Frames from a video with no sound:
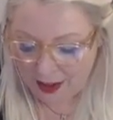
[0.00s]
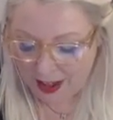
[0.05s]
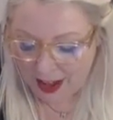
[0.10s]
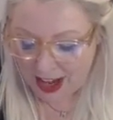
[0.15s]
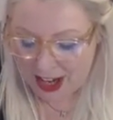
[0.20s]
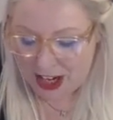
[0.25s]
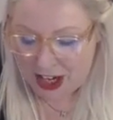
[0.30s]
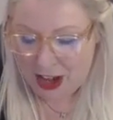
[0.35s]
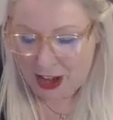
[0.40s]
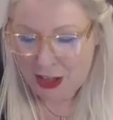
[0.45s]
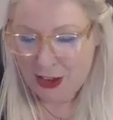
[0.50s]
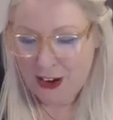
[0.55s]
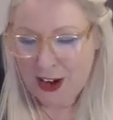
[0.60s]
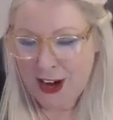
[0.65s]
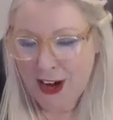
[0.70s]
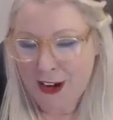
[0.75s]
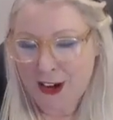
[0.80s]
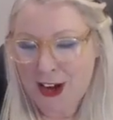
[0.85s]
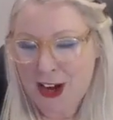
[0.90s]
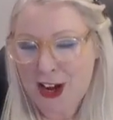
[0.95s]
Another
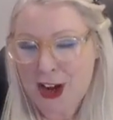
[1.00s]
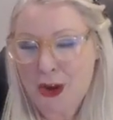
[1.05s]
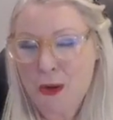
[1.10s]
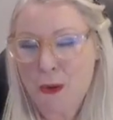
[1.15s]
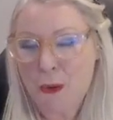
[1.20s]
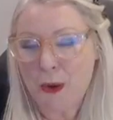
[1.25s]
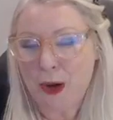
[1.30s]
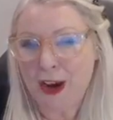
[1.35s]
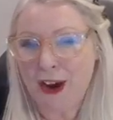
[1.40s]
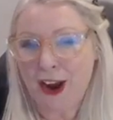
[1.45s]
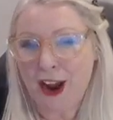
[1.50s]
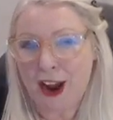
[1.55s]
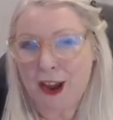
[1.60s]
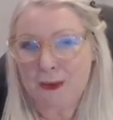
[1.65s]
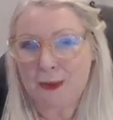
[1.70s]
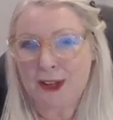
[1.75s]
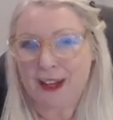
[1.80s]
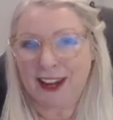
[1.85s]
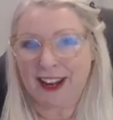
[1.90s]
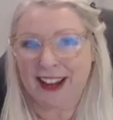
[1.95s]
area where I
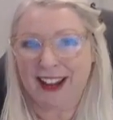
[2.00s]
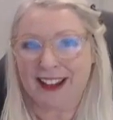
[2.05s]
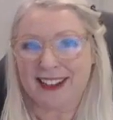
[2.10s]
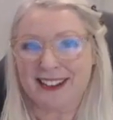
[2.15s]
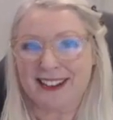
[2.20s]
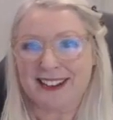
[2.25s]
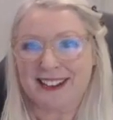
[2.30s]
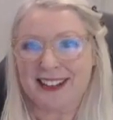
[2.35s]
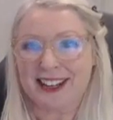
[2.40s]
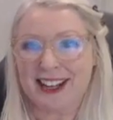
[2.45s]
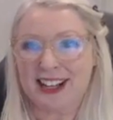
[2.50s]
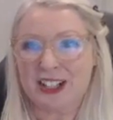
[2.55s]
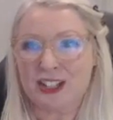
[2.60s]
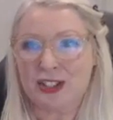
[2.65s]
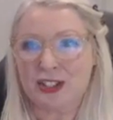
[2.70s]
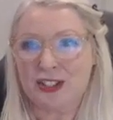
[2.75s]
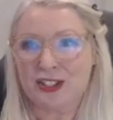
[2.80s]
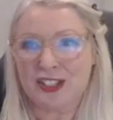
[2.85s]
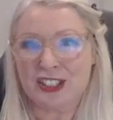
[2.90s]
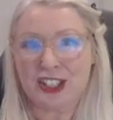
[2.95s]
began like
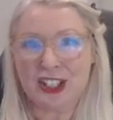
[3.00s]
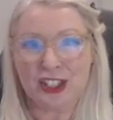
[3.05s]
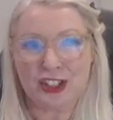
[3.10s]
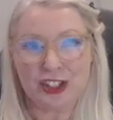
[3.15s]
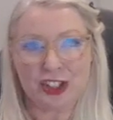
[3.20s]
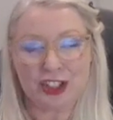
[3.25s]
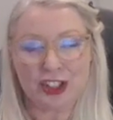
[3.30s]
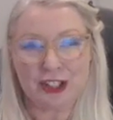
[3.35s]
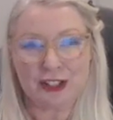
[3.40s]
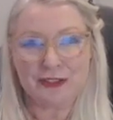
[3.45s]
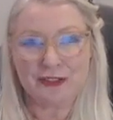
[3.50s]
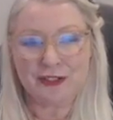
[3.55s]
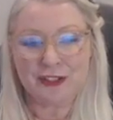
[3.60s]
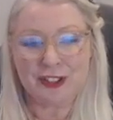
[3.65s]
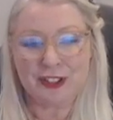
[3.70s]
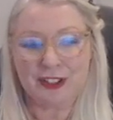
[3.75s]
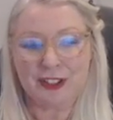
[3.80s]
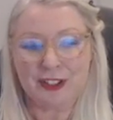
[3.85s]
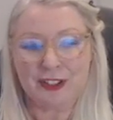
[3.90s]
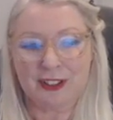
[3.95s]
to see a shift,
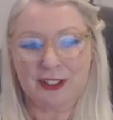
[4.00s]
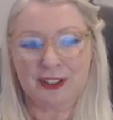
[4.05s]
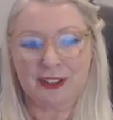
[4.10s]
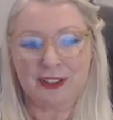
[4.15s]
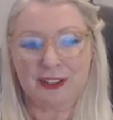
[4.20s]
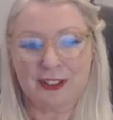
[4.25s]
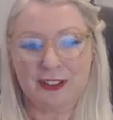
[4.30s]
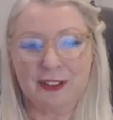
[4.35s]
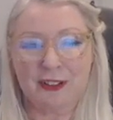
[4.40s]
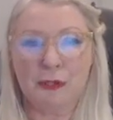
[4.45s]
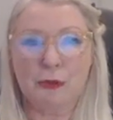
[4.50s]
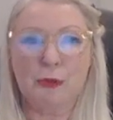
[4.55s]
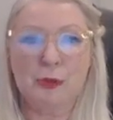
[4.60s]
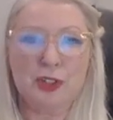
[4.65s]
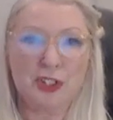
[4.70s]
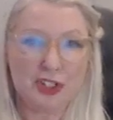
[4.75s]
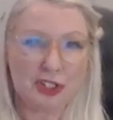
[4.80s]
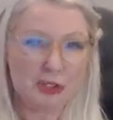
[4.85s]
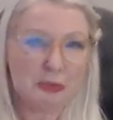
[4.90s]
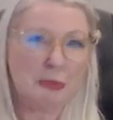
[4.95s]

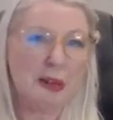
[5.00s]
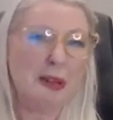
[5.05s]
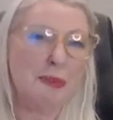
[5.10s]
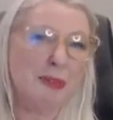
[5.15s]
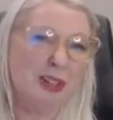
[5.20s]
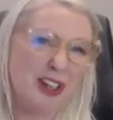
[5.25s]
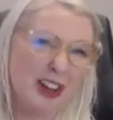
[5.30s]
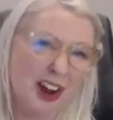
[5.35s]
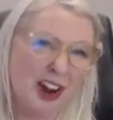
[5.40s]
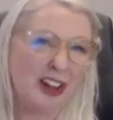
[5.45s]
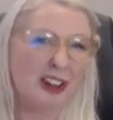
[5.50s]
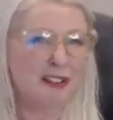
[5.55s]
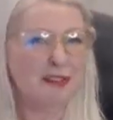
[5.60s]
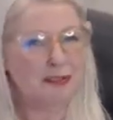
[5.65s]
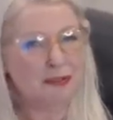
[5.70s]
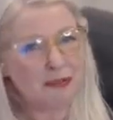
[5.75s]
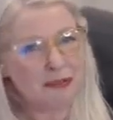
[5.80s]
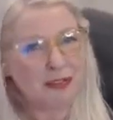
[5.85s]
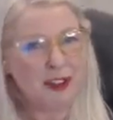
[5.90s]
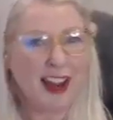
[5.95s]
which is maybe kind
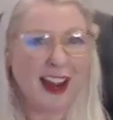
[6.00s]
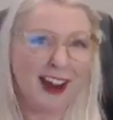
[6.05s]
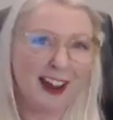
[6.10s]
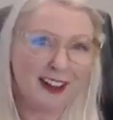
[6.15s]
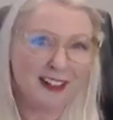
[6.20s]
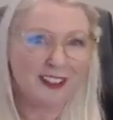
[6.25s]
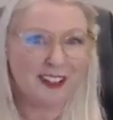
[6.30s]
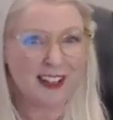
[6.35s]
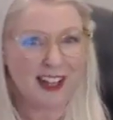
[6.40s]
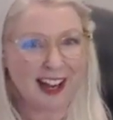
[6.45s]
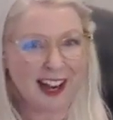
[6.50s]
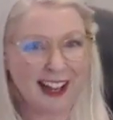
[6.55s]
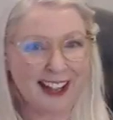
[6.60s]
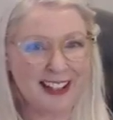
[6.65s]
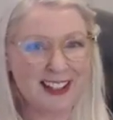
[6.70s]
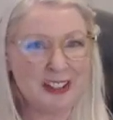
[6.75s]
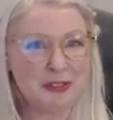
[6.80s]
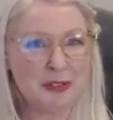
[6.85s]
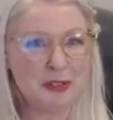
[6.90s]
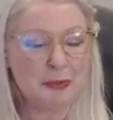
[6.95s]
of hand in
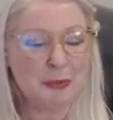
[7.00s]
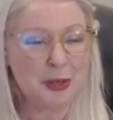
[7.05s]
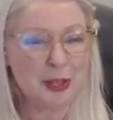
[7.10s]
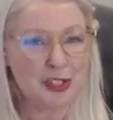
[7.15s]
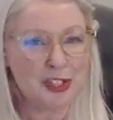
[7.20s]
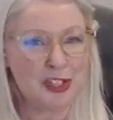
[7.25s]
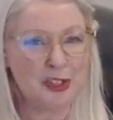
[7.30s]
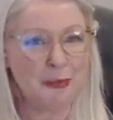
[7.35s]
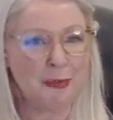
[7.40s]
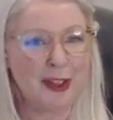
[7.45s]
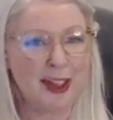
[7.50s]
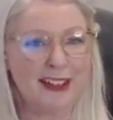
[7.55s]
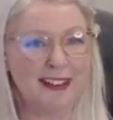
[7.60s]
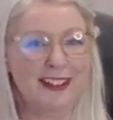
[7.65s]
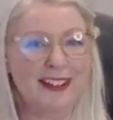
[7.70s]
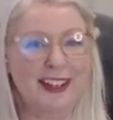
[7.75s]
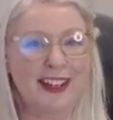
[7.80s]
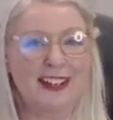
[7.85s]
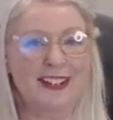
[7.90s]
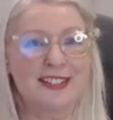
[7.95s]
hand with pushing back
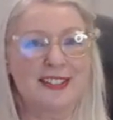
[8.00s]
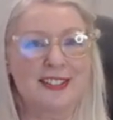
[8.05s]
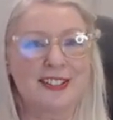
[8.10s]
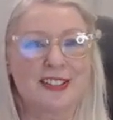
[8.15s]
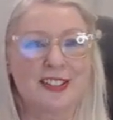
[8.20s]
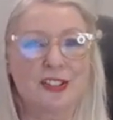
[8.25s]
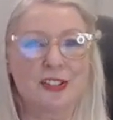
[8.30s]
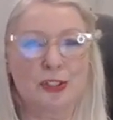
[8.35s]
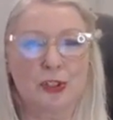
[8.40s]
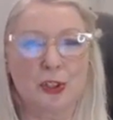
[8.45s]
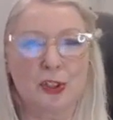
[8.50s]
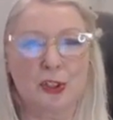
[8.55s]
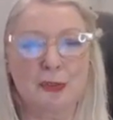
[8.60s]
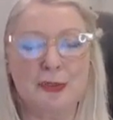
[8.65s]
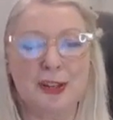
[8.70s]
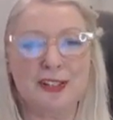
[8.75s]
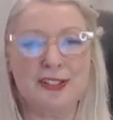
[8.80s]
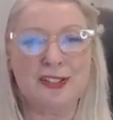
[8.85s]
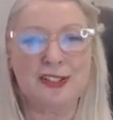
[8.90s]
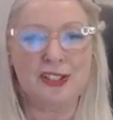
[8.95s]
against the external
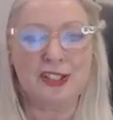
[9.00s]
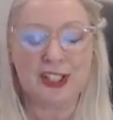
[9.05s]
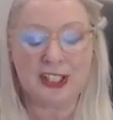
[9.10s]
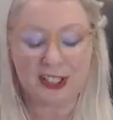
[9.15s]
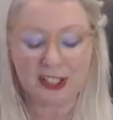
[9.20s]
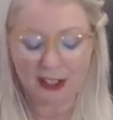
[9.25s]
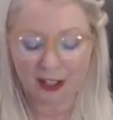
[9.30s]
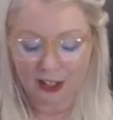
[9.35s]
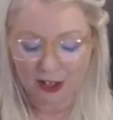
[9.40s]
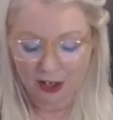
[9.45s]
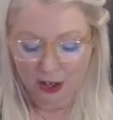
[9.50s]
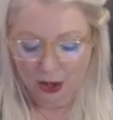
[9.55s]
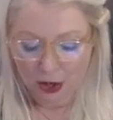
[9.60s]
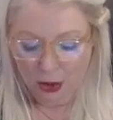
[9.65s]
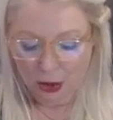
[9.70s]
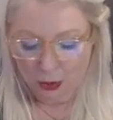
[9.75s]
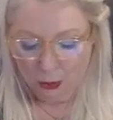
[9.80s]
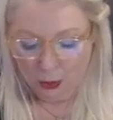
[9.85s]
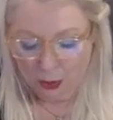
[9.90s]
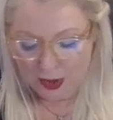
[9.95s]
messaging,
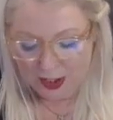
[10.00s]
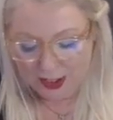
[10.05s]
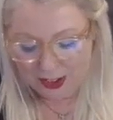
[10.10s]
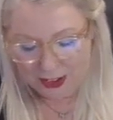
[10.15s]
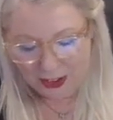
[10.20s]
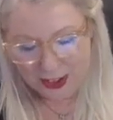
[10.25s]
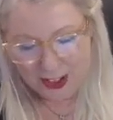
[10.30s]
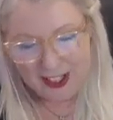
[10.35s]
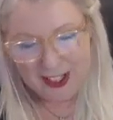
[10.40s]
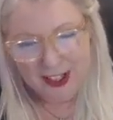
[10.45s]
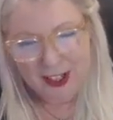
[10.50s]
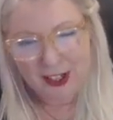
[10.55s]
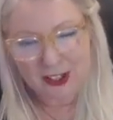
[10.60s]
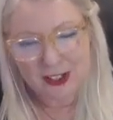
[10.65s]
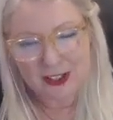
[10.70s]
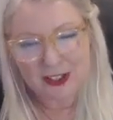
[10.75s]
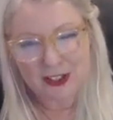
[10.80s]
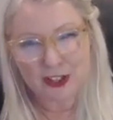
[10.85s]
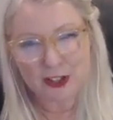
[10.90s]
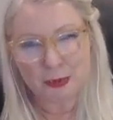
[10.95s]
was
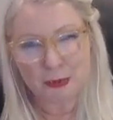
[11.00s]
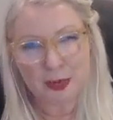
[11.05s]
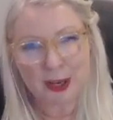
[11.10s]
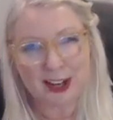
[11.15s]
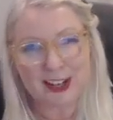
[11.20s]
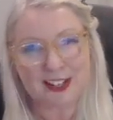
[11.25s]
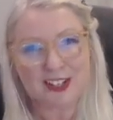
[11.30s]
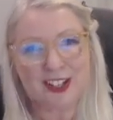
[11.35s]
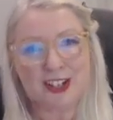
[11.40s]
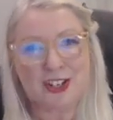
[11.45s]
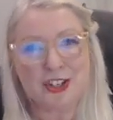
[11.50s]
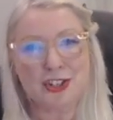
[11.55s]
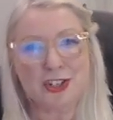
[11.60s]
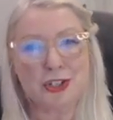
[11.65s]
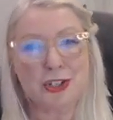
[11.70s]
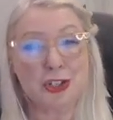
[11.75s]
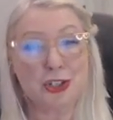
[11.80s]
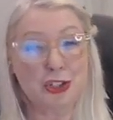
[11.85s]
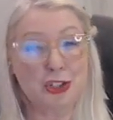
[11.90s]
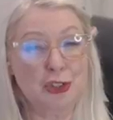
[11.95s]
learning to pay
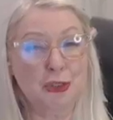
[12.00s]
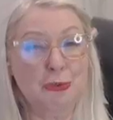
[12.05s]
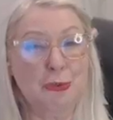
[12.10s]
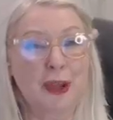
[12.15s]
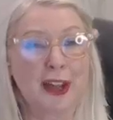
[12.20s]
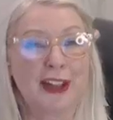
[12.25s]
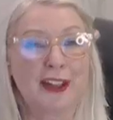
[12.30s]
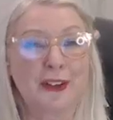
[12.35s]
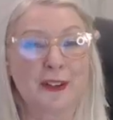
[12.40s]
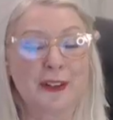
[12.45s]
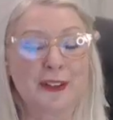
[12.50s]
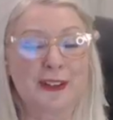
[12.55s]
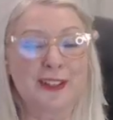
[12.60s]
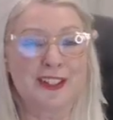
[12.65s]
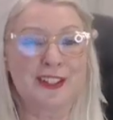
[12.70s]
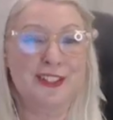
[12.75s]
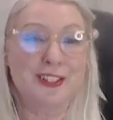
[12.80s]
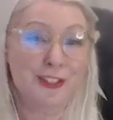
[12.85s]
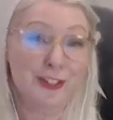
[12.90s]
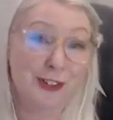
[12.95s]
attention to my own
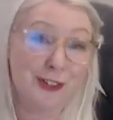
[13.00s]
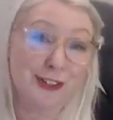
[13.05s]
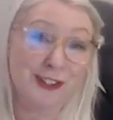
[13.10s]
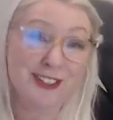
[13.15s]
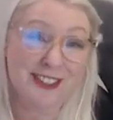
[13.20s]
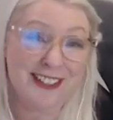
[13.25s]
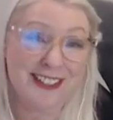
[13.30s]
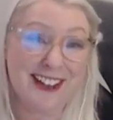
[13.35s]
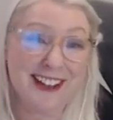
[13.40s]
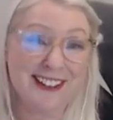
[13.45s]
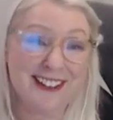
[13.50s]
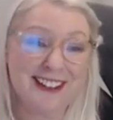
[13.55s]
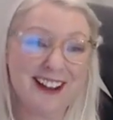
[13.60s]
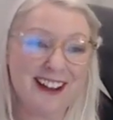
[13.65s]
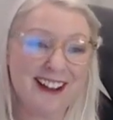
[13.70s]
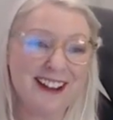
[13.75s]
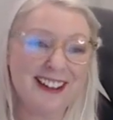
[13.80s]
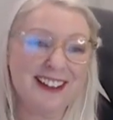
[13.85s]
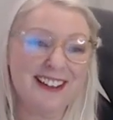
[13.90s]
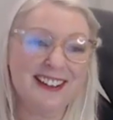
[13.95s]
internal
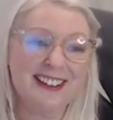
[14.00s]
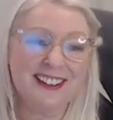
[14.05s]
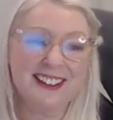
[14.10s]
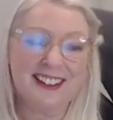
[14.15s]
dialogue.